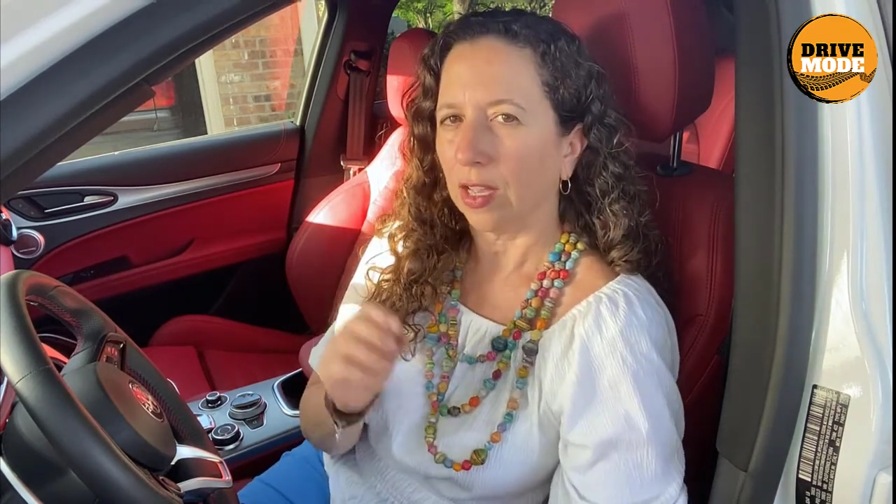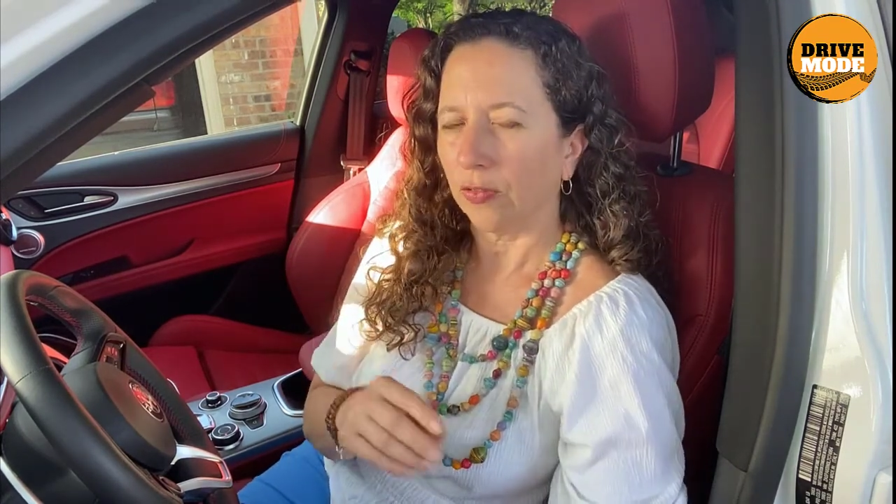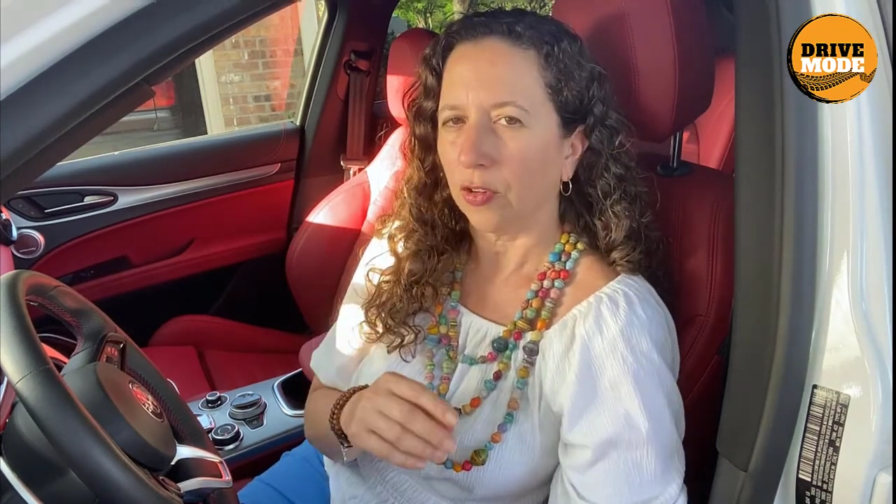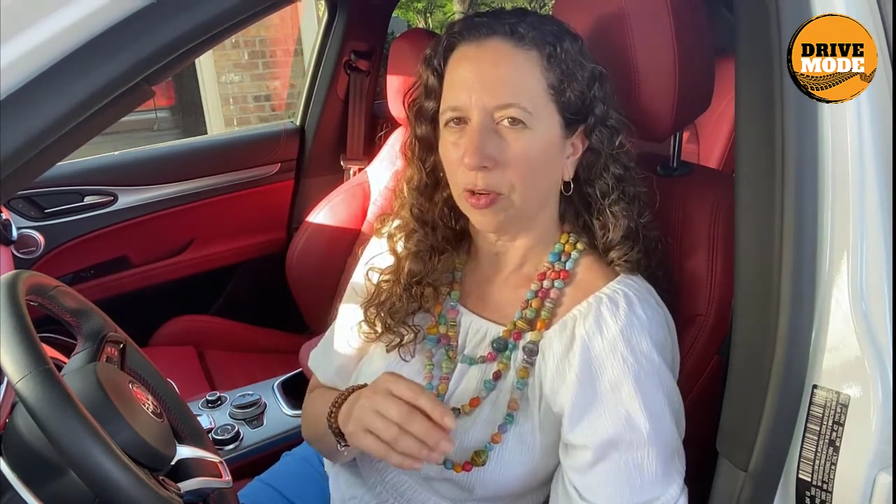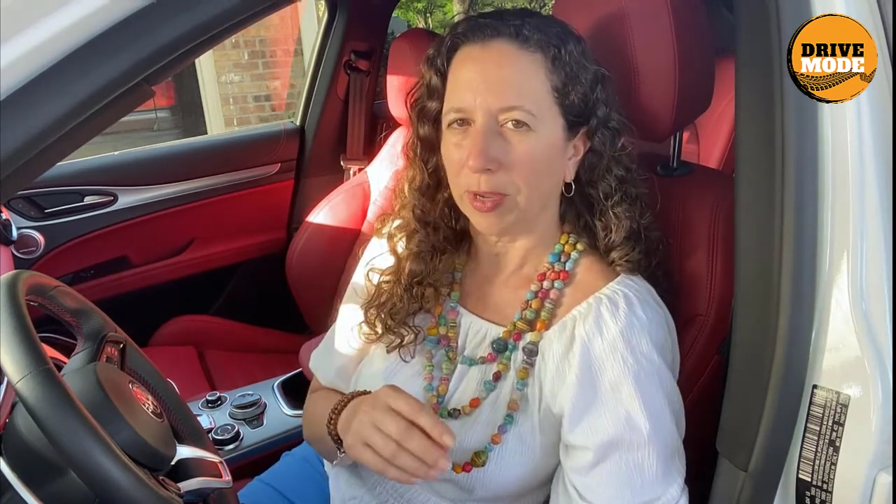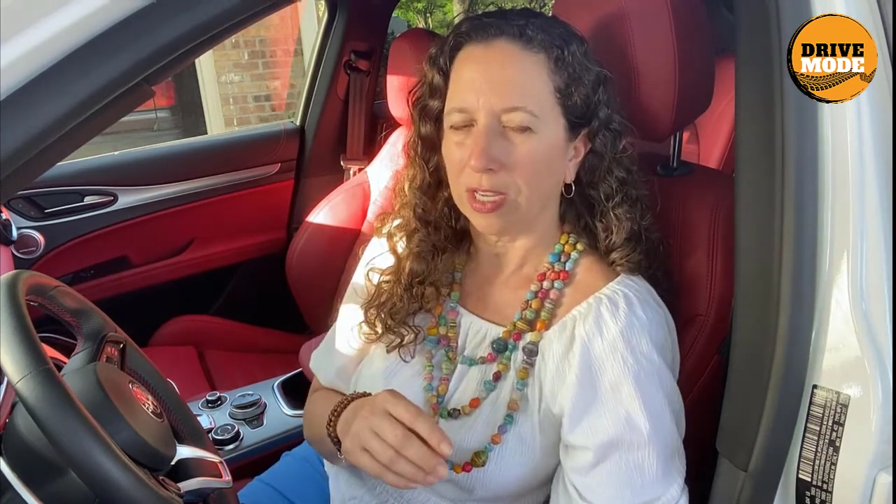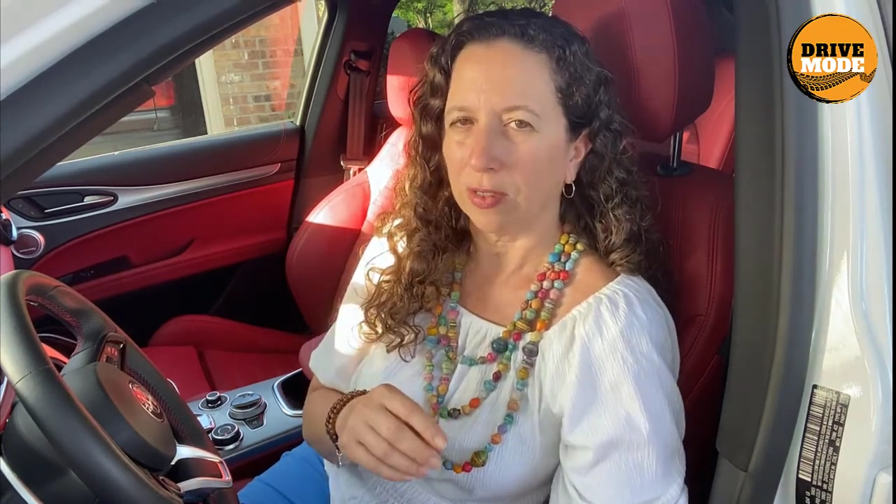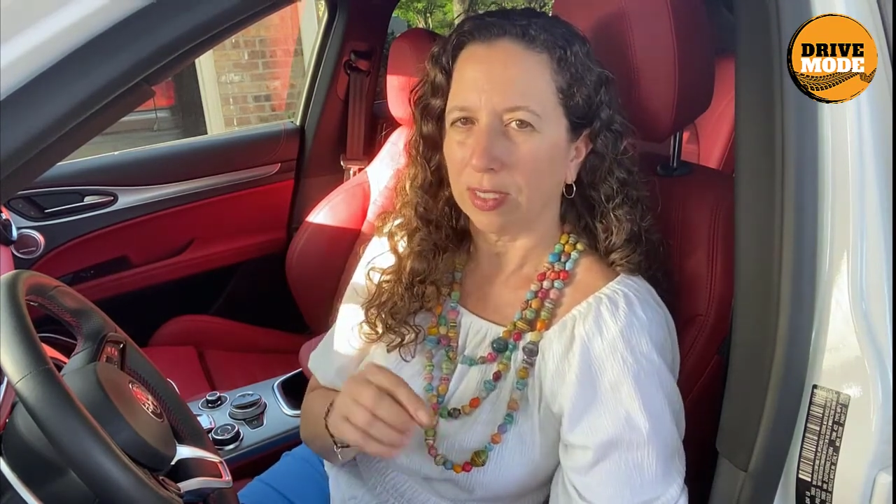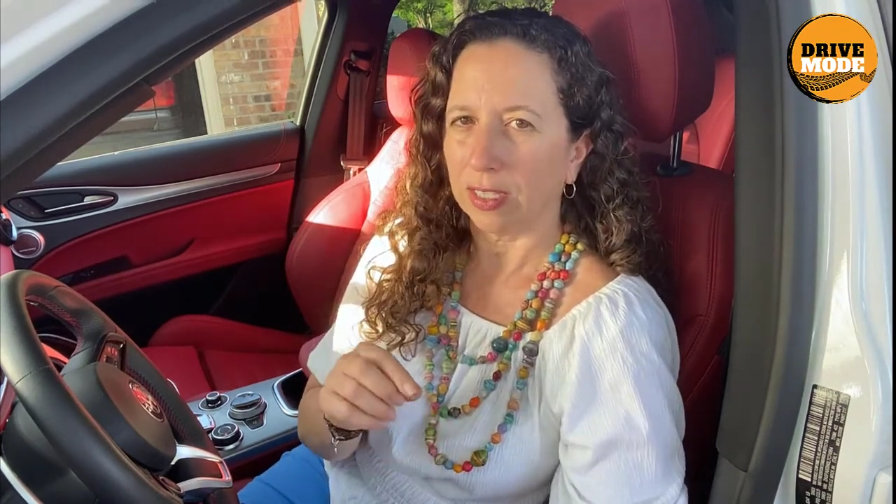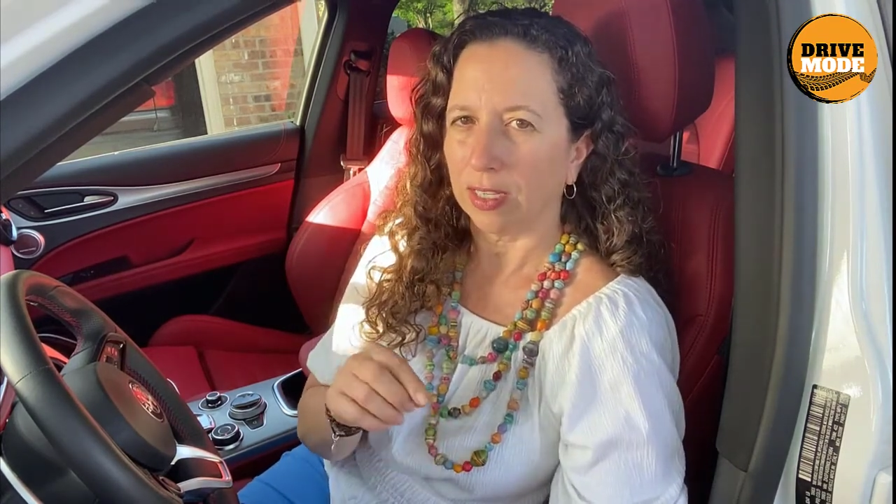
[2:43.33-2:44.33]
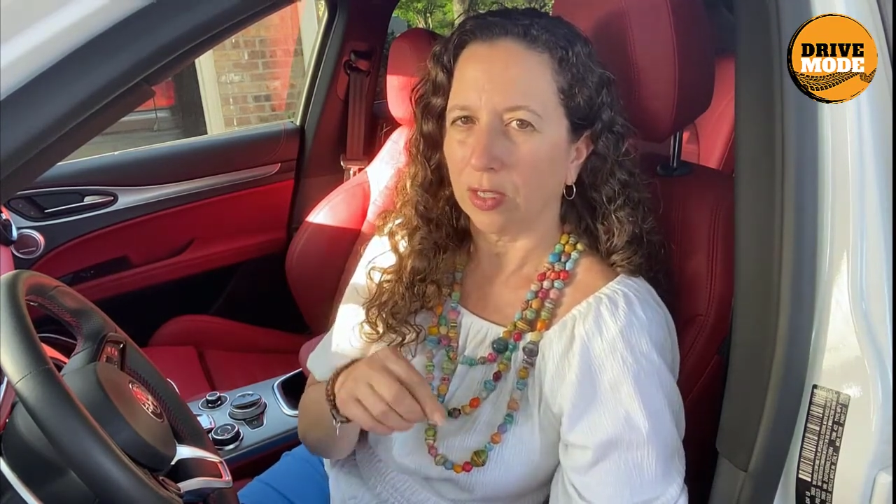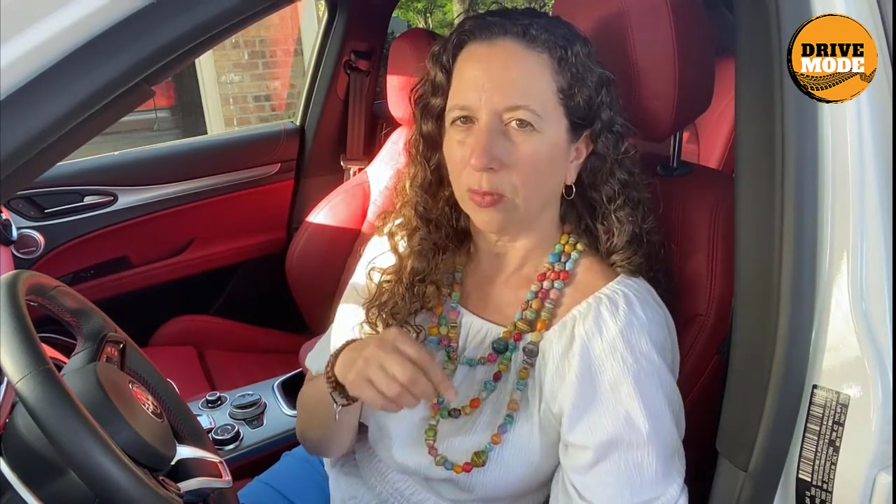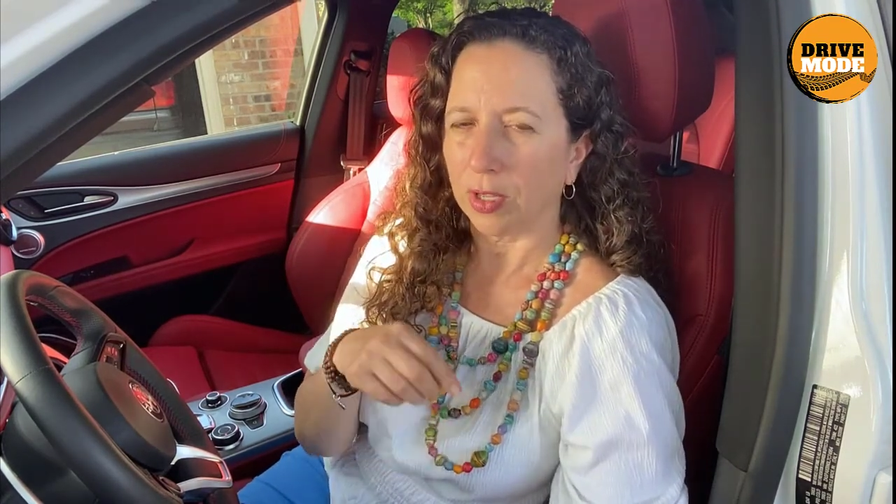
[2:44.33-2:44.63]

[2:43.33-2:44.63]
Alfa Romeo has done